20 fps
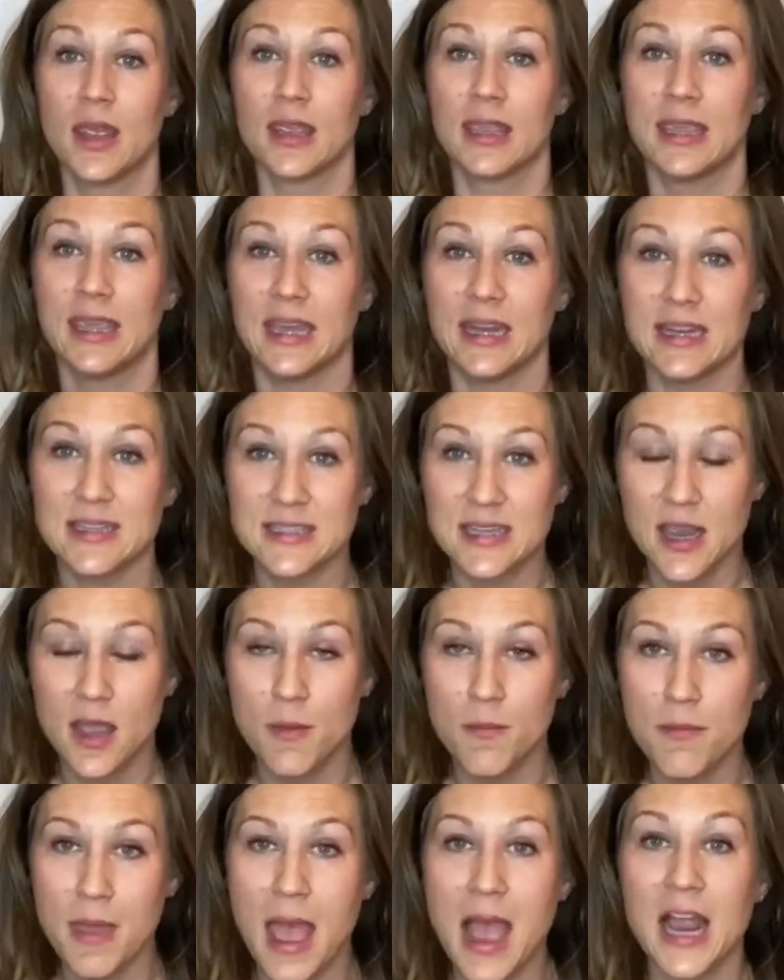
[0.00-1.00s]
get it to come
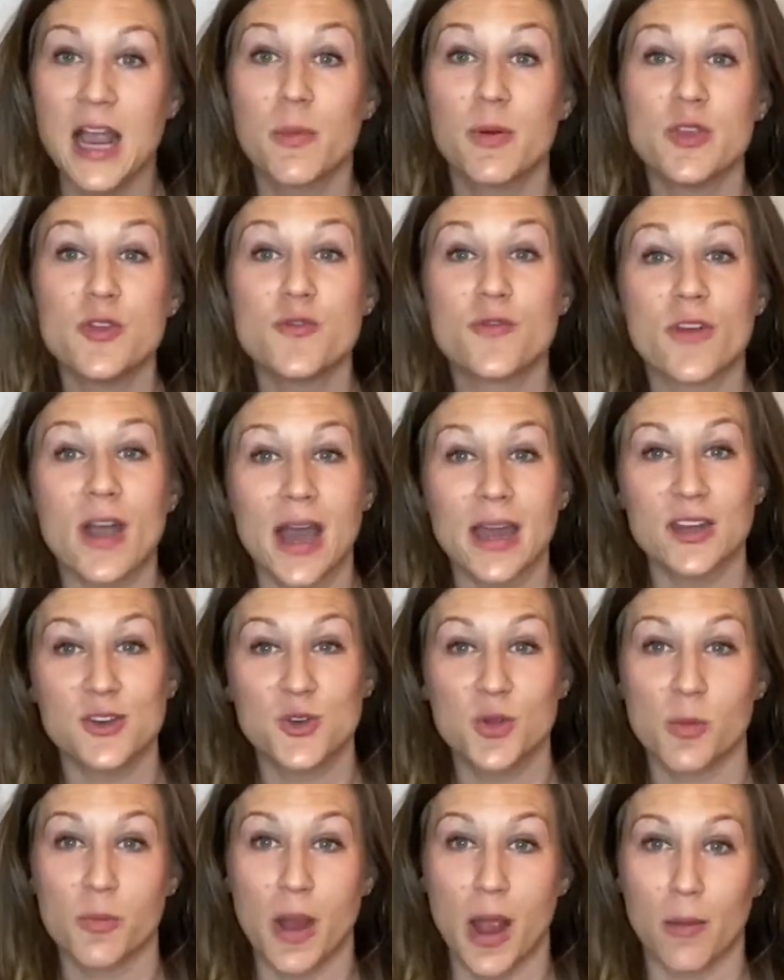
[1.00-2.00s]
back, but you've got to do
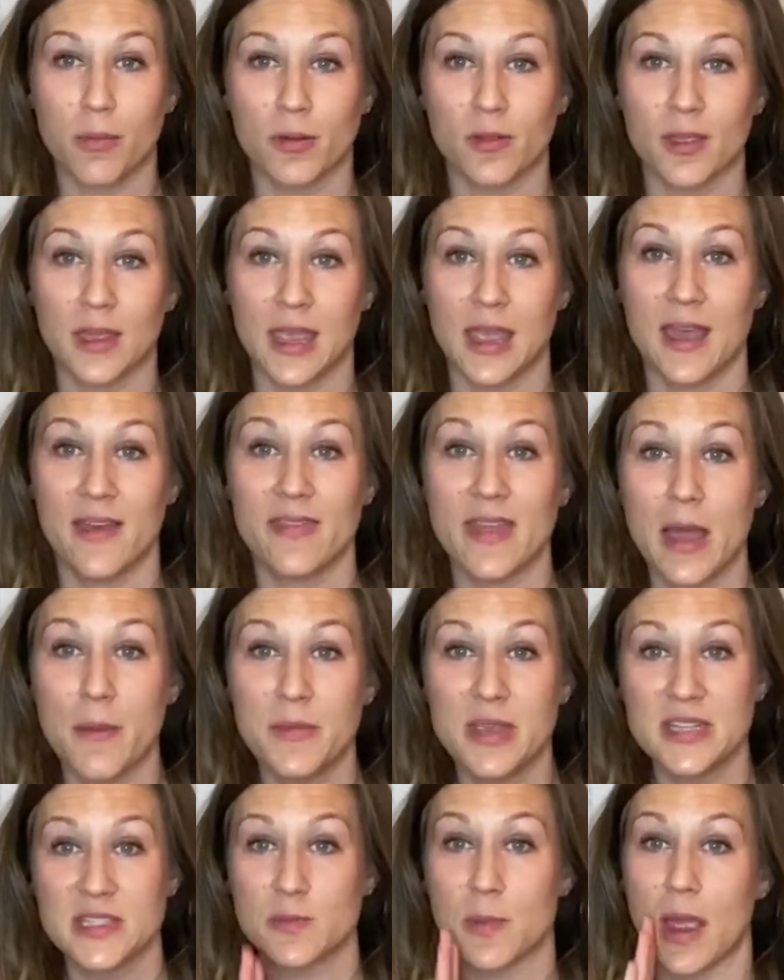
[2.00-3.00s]
it properly. And that
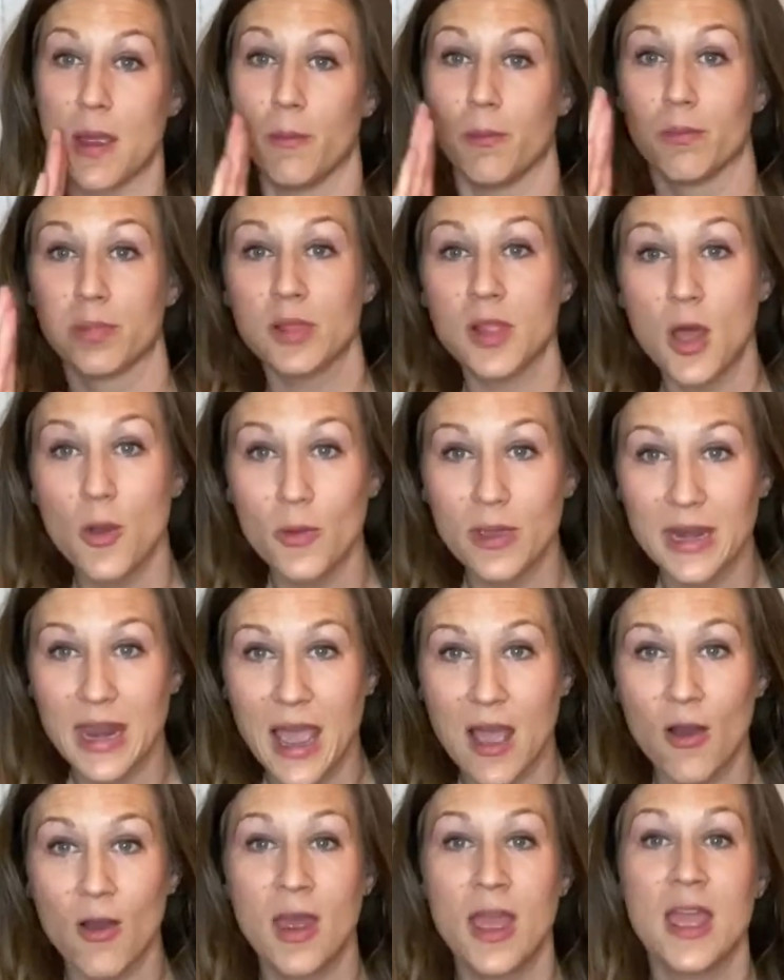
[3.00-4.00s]
means by blowing
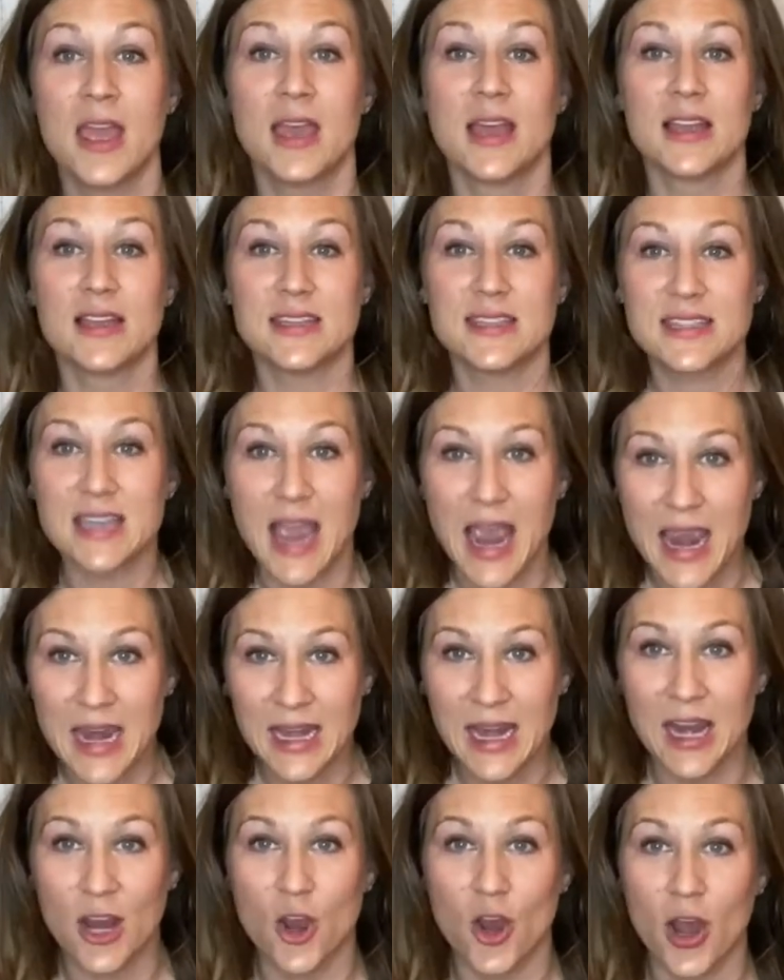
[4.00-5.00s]
out,
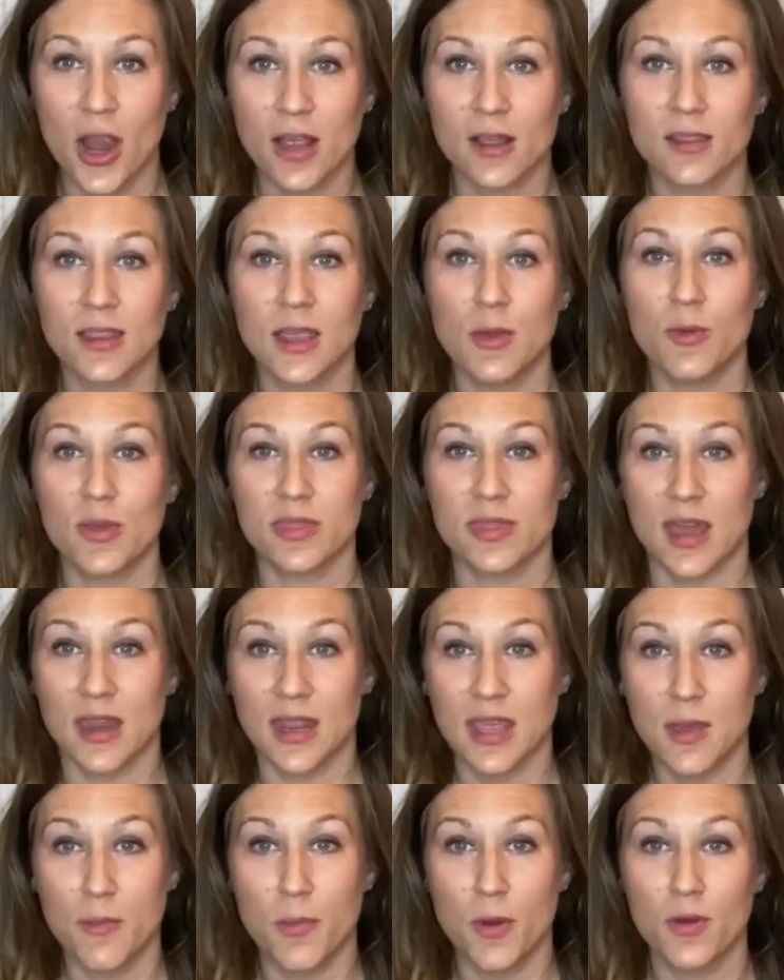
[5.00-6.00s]
tightening correctly with that
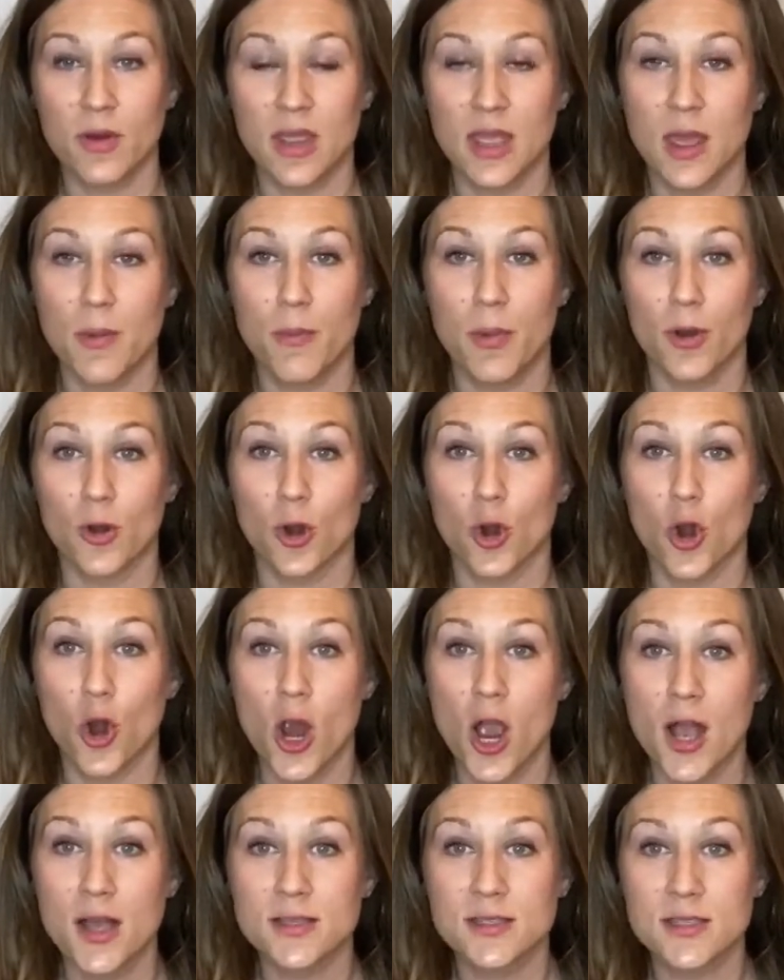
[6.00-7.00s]
hip bone to hip bone
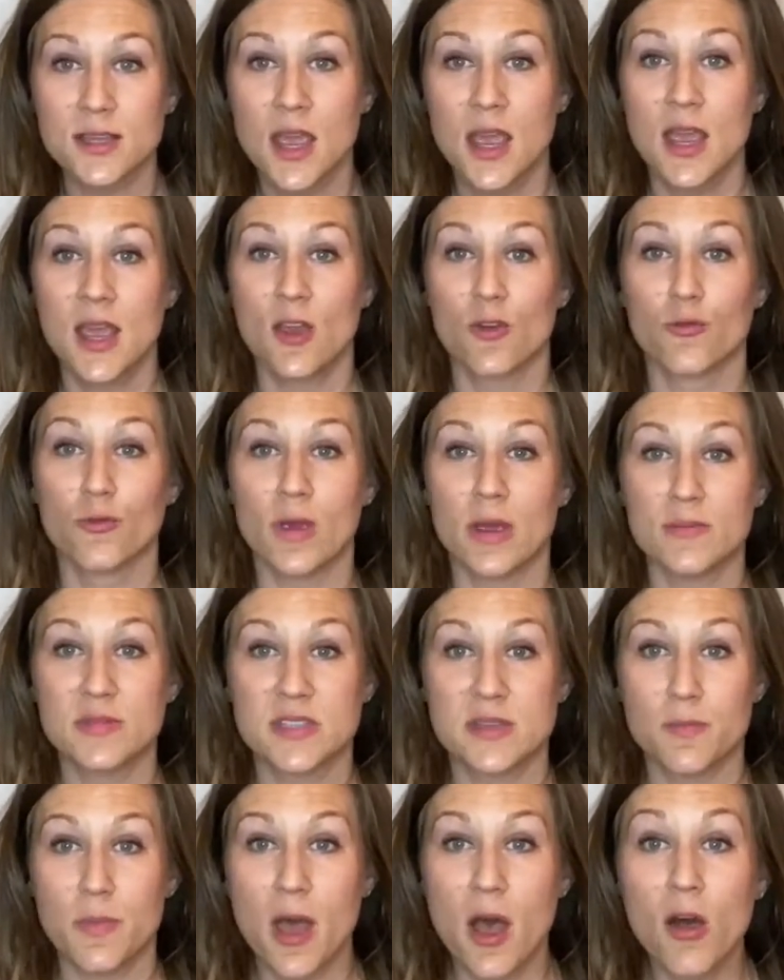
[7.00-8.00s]
across, ribs to
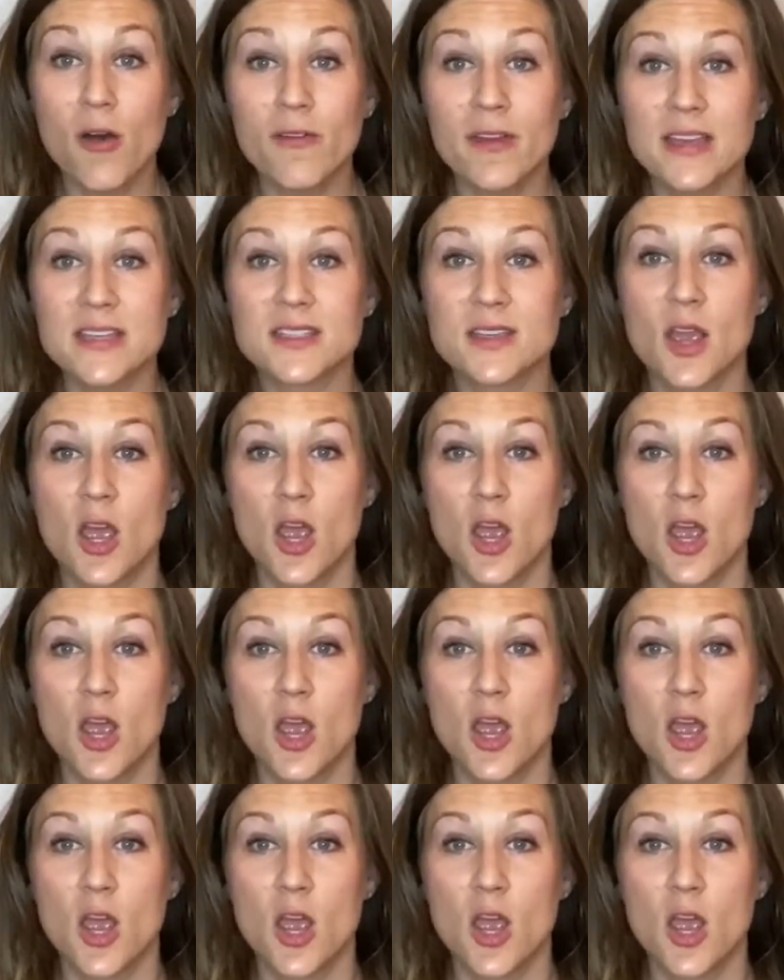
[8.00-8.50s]
pelvis.